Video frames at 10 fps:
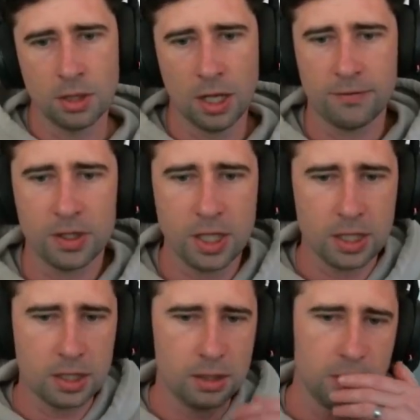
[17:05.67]
I feel
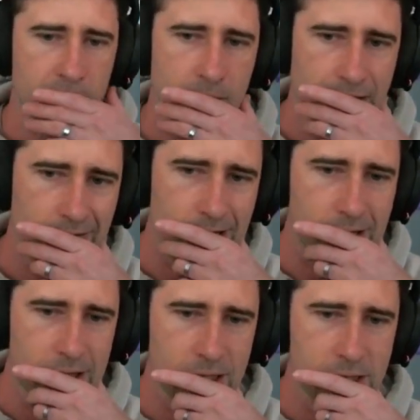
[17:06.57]
like
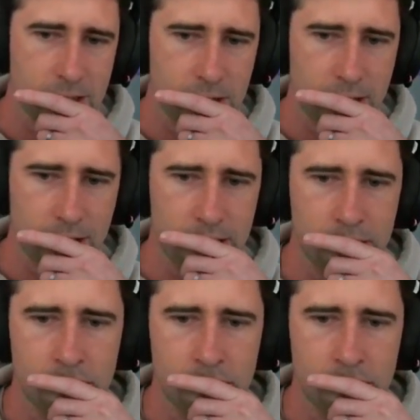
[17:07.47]
this is okay.